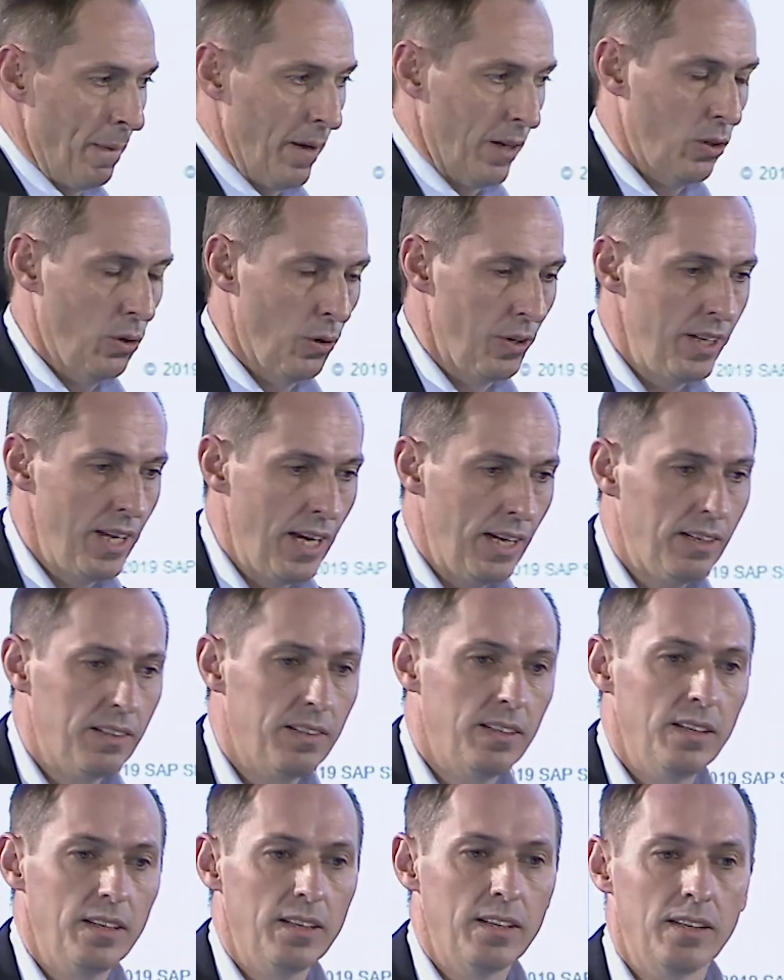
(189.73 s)

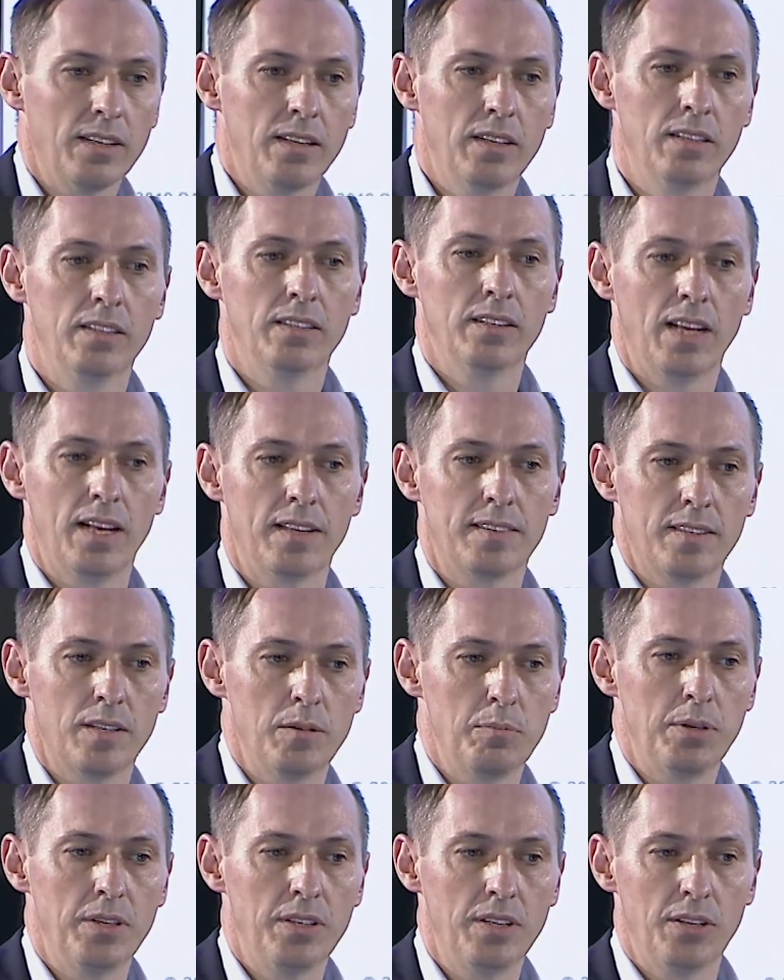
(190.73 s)
connecting
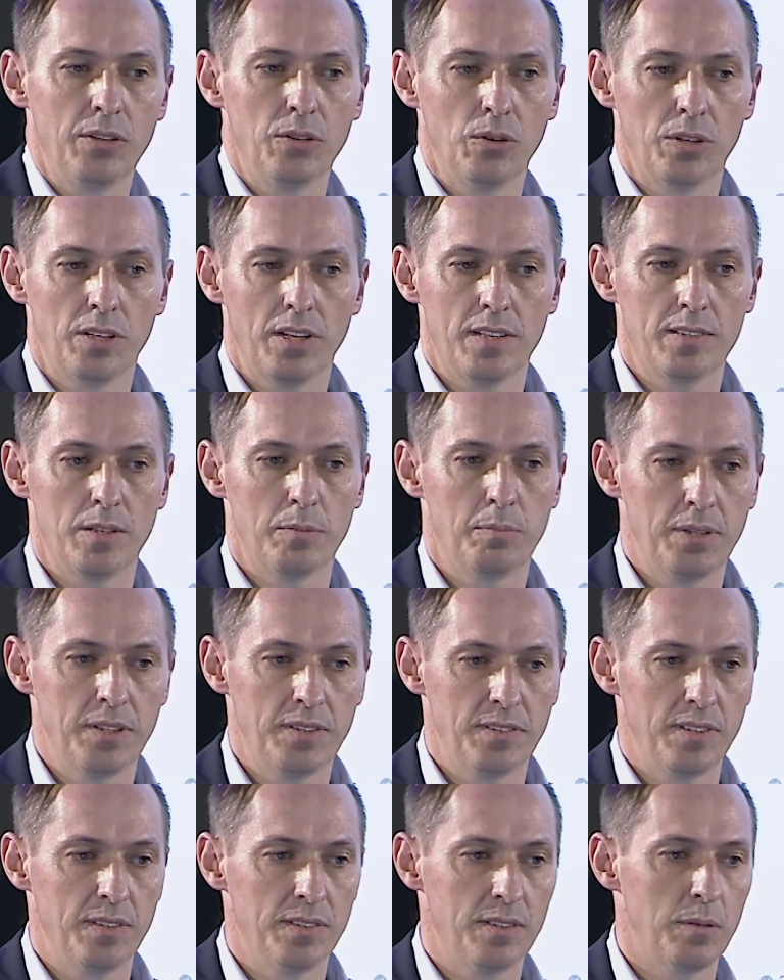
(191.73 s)
SAP and non-SAP
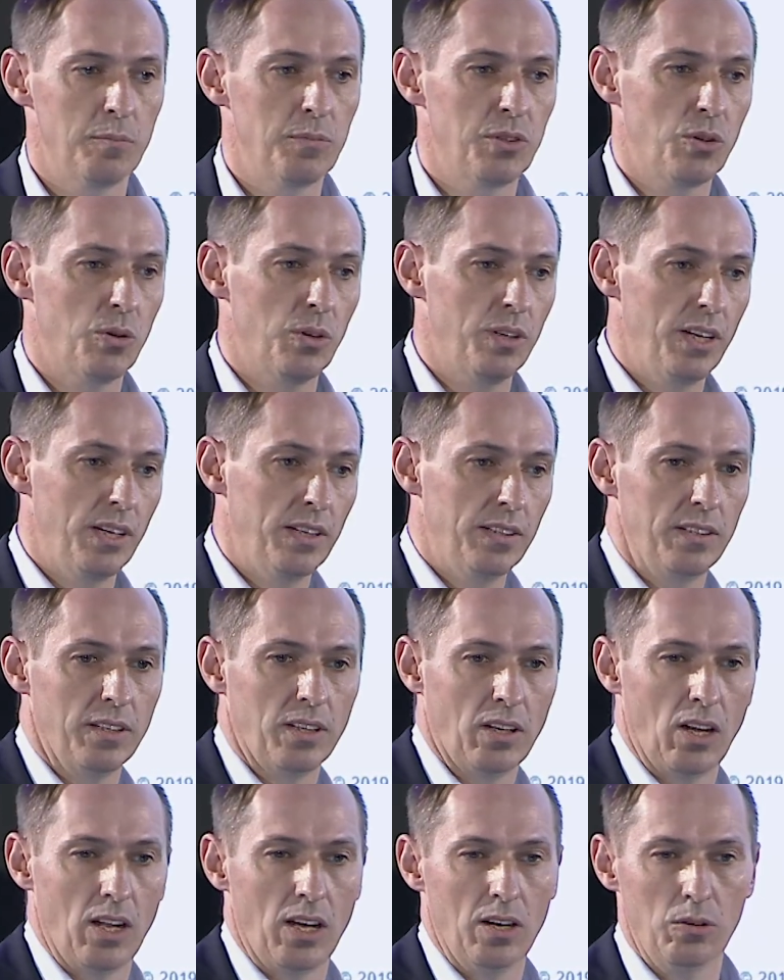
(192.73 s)
systems, connecting
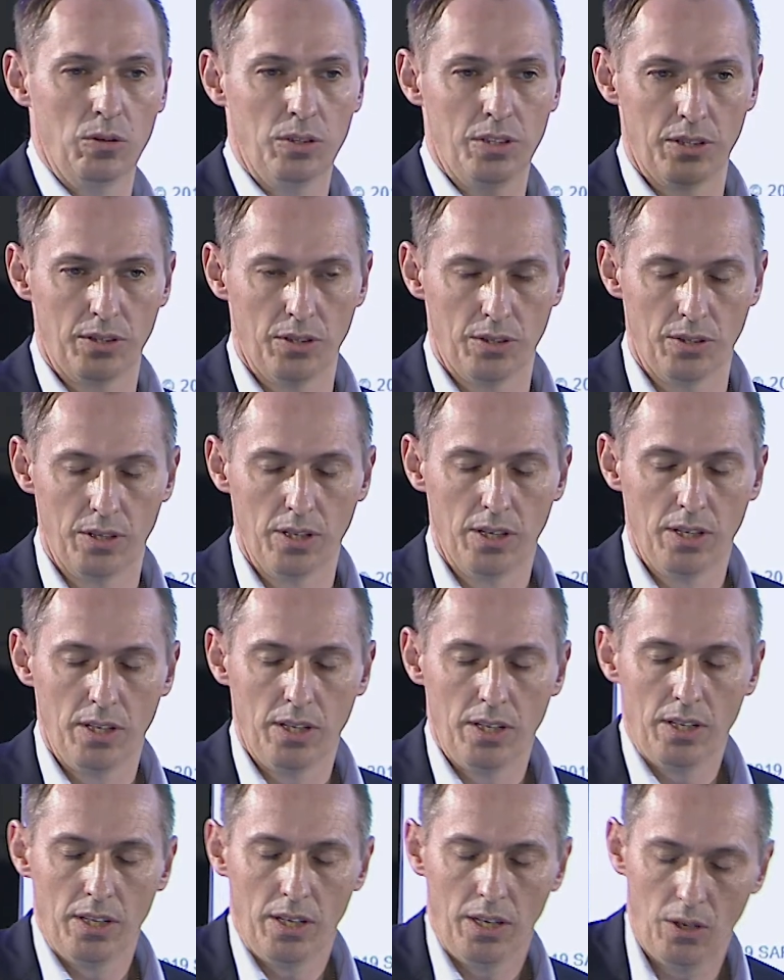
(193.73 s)
cloud and
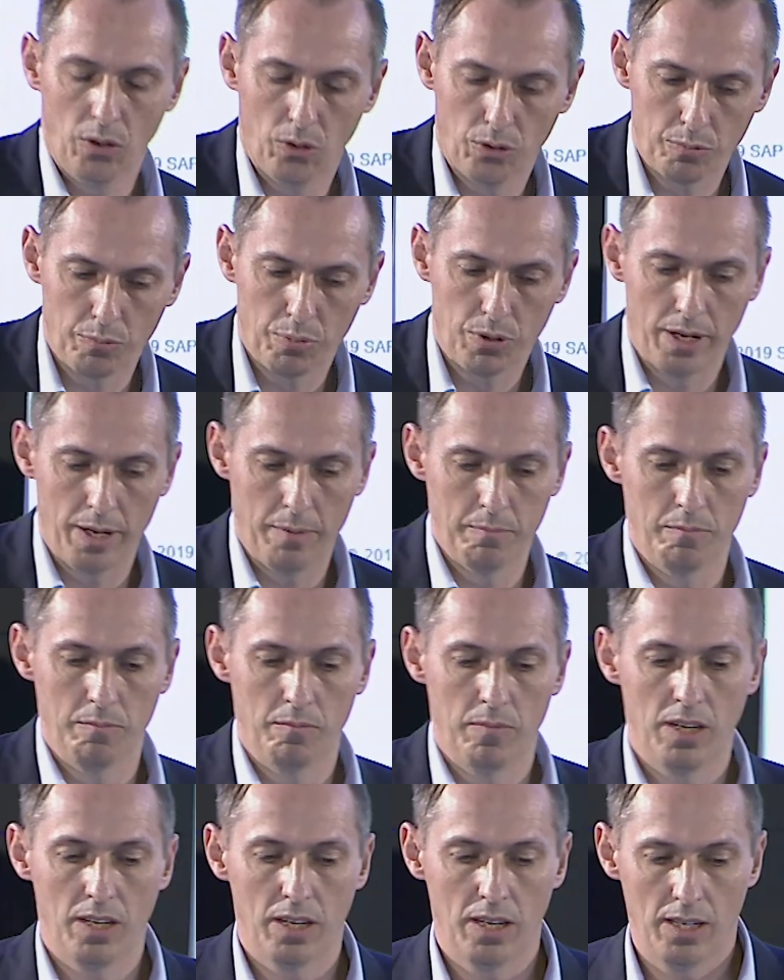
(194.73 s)

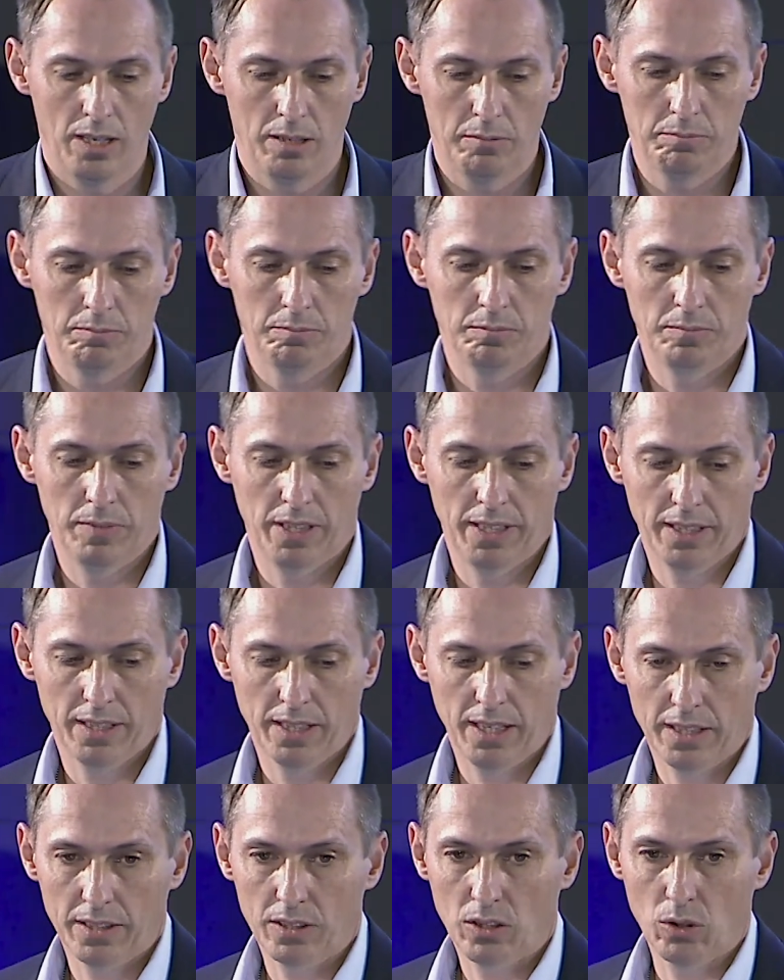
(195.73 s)
on-prem,
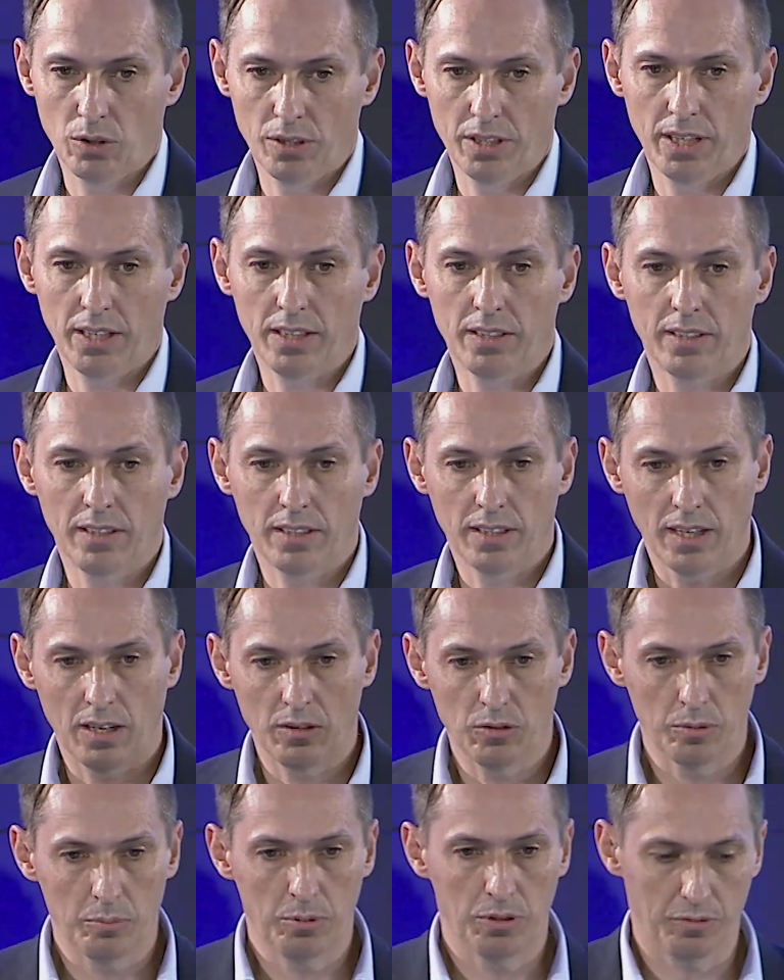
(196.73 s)
and connecting
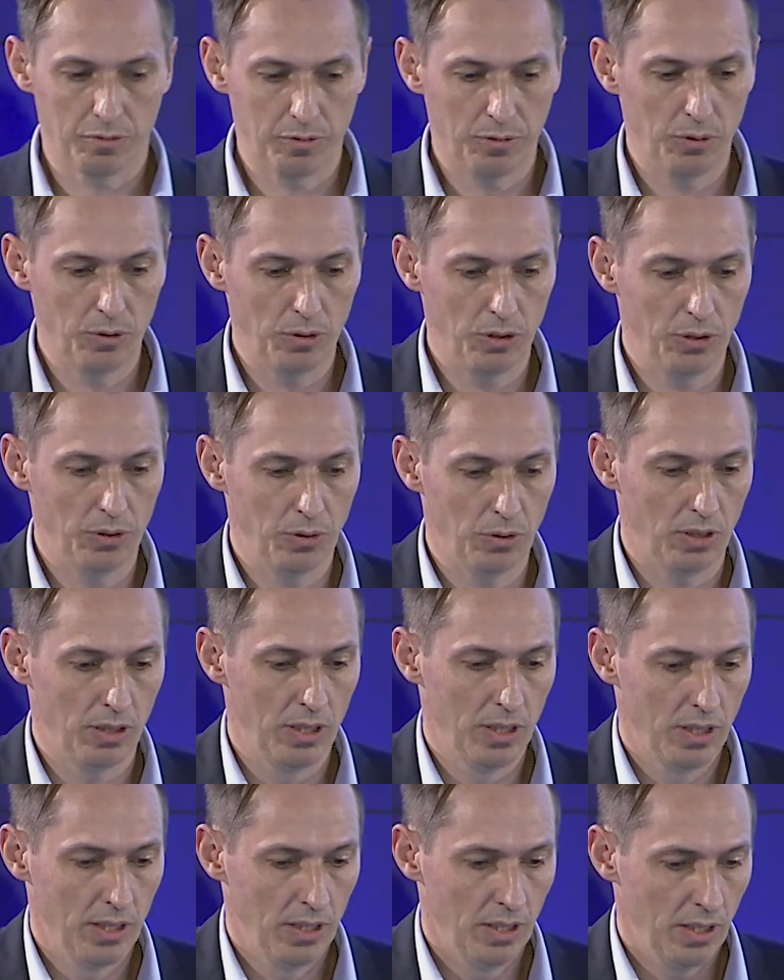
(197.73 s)
our portfolio,
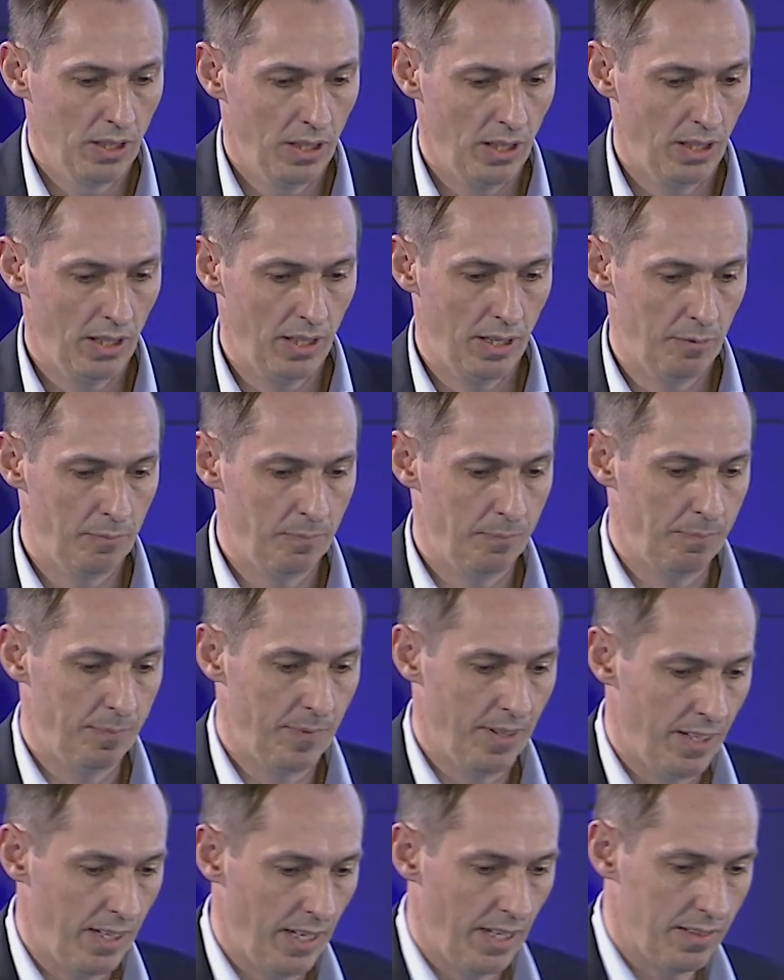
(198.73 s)

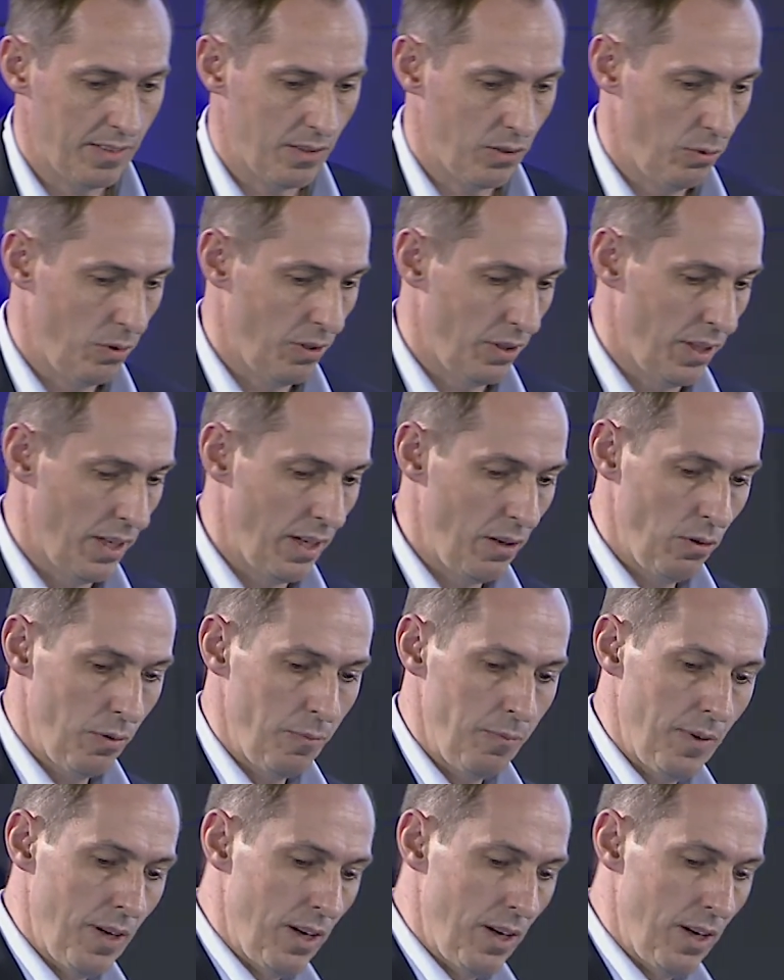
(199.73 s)
and so on. Now,